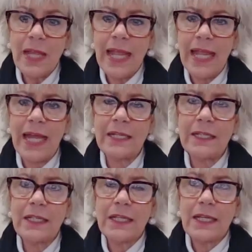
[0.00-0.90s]

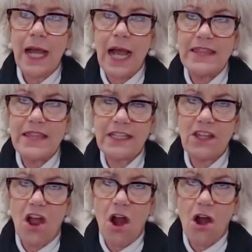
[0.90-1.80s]
And I think
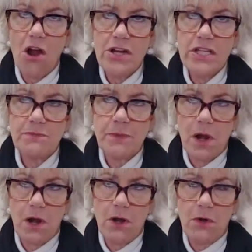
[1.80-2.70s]
the hardest
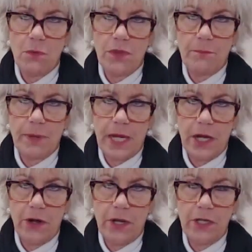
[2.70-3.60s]
part with a
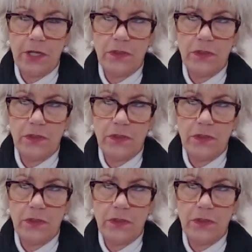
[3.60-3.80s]
parent,